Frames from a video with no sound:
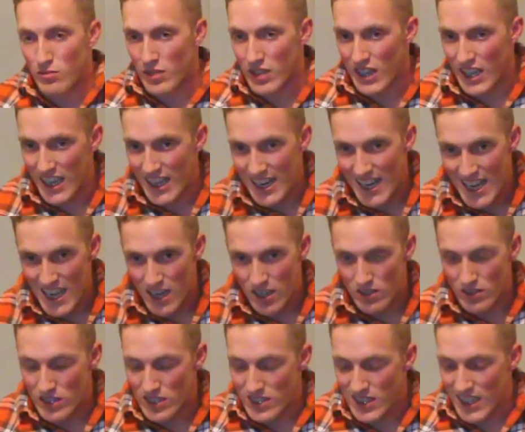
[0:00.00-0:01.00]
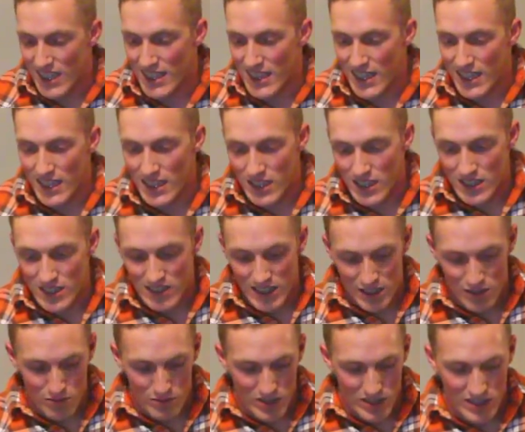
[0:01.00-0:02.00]
him to lay down, the second that he does that,
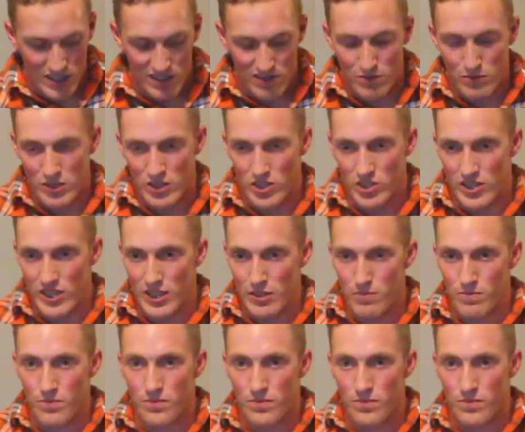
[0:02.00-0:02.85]
you must give him a treat.